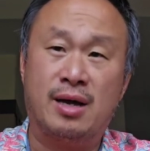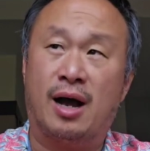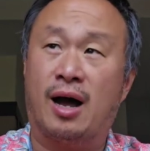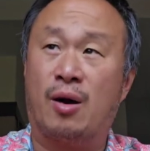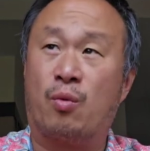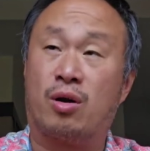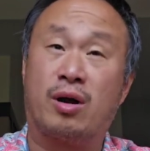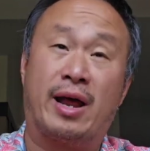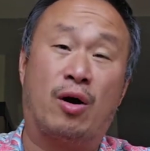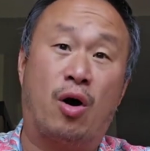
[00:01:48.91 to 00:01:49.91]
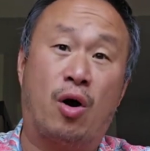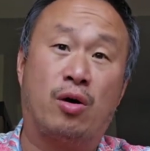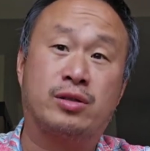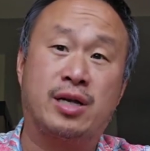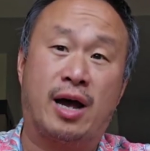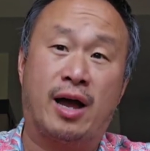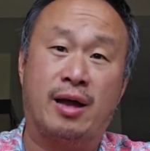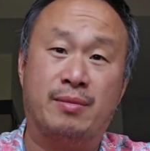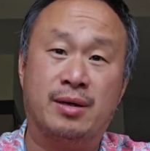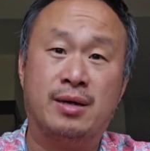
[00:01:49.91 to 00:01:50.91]
were at an
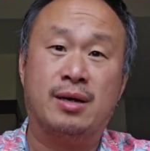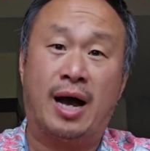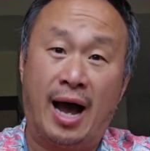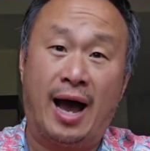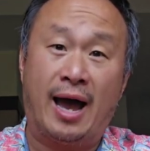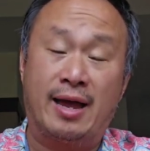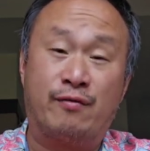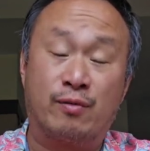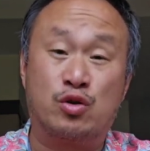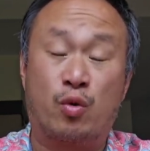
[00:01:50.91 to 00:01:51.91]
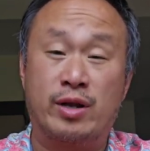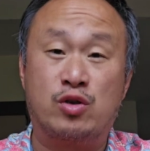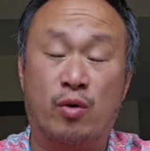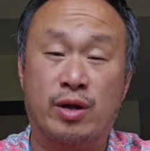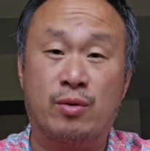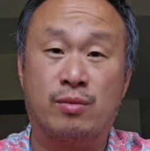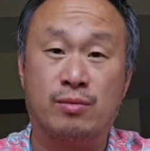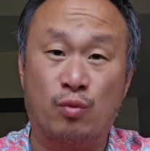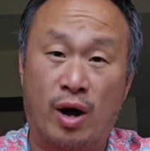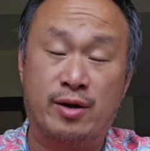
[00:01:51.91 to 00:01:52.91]
all-time high from
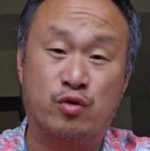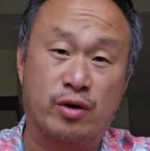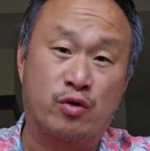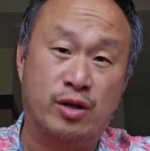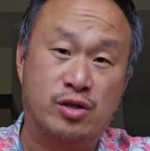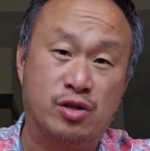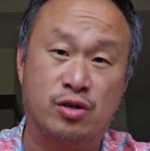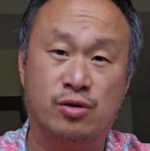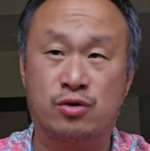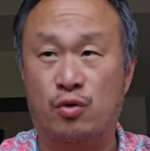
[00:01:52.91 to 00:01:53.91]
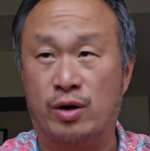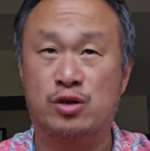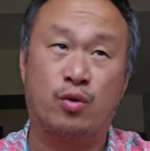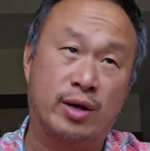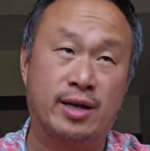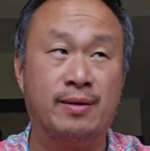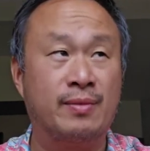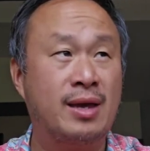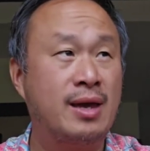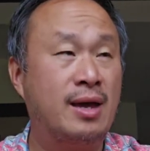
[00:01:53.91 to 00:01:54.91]
2021, 2022, 2020.